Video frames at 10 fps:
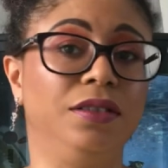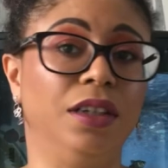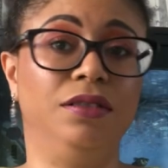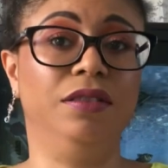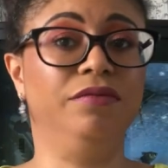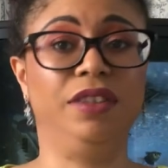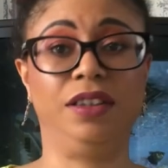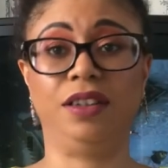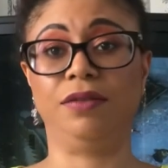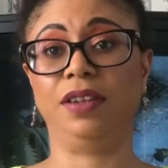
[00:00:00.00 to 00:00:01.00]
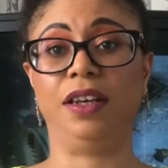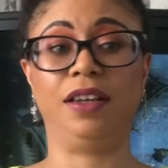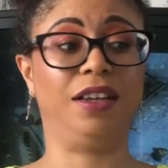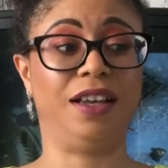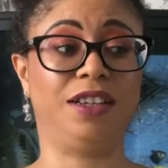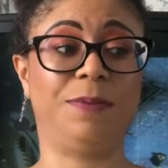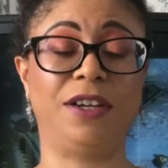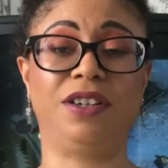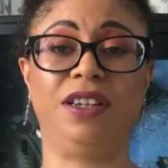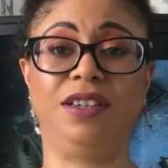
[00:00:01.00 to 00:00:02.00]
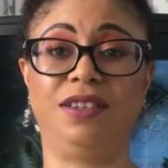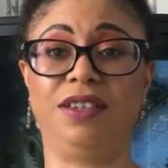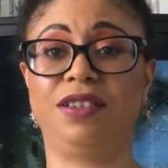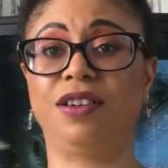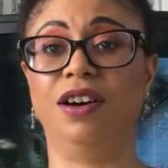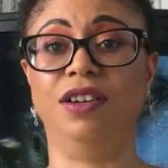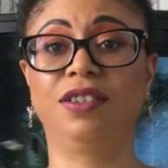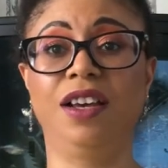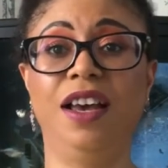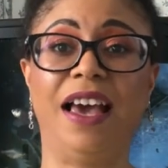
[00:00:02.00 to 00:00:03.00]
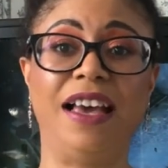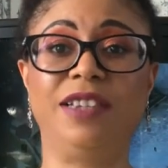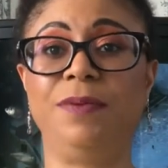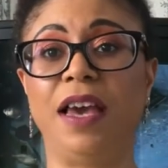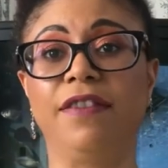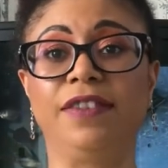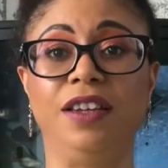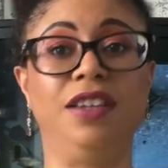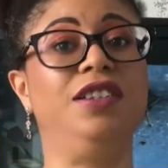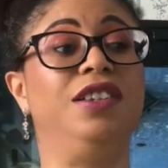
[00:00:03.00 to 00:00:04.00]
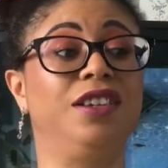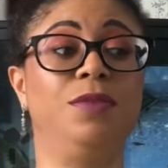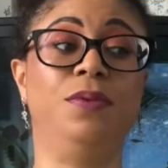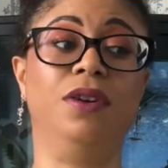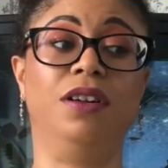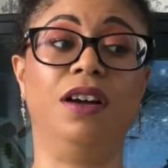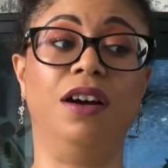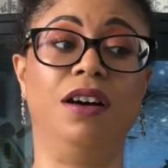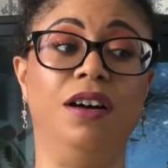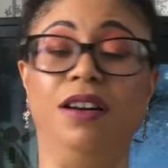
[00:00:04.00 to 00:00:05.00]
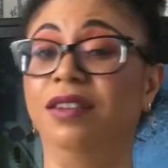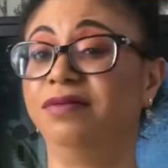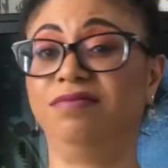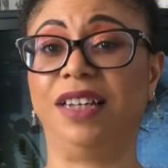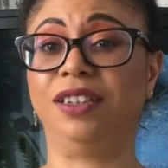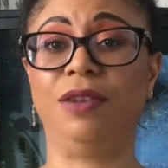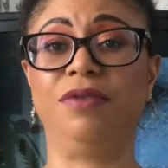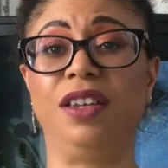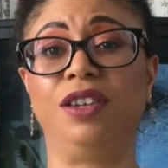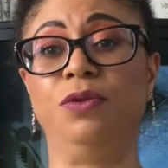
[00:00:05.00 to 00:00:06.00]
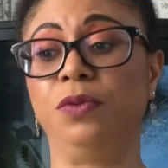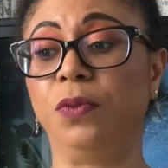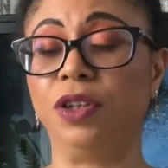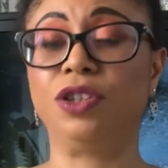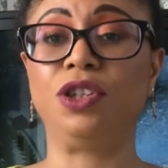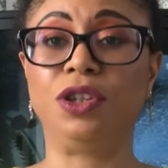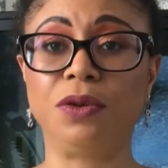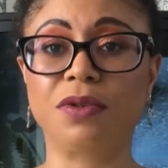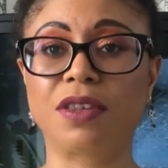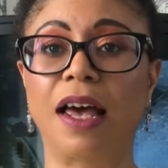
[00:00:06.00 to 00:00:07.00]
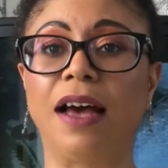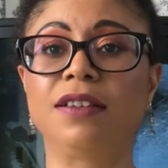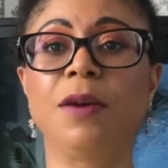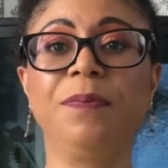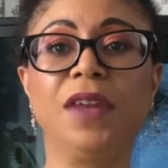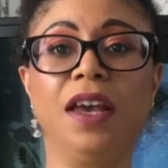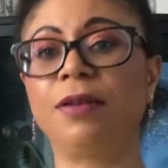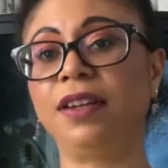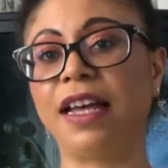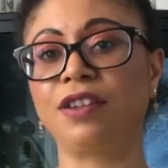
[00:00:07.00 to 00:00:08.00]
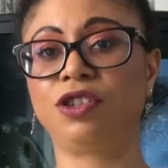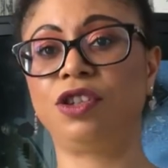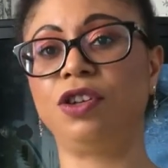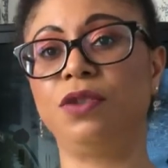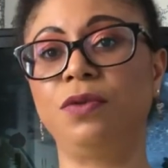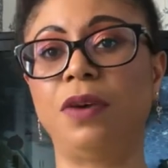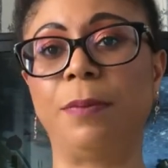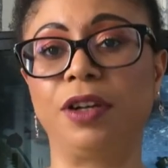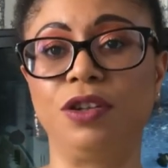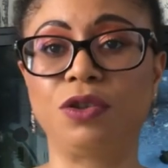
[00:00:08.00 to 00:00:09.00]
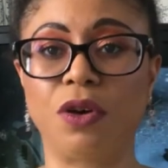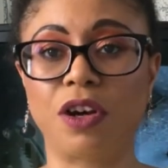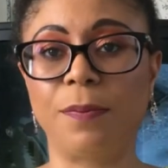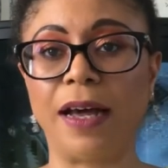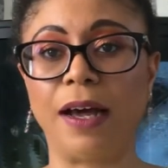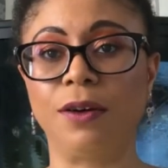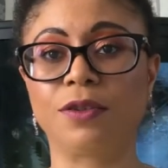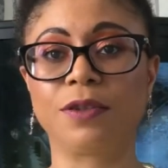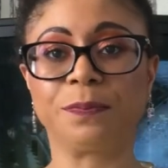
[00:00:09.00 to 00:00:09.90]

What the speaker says: don't think, especially as it's got SPF 30, you're gonna put a lot on, and I don't think you would want to use that. Now, the next two I'm gonna talk about